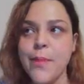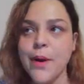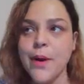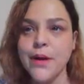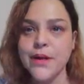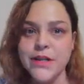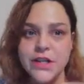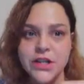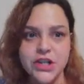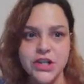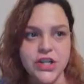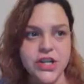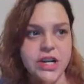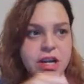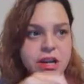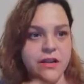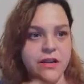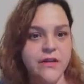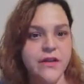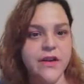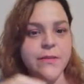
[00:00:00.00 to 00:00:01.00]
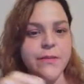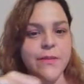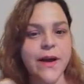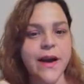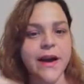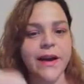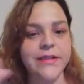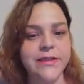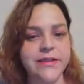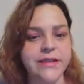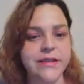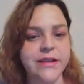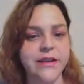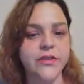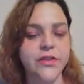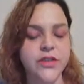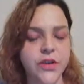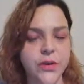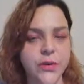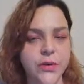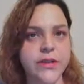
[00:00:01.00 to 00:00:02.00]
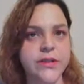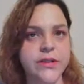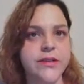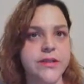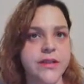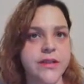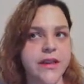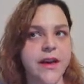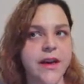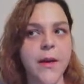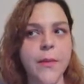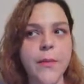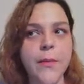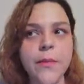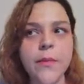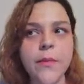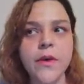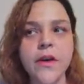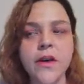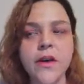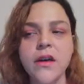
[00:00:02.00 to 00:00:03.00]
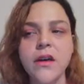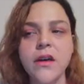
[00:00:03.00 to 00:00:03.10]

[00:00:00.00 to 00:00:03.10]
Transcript: partitioning or I'm passing out donuts to them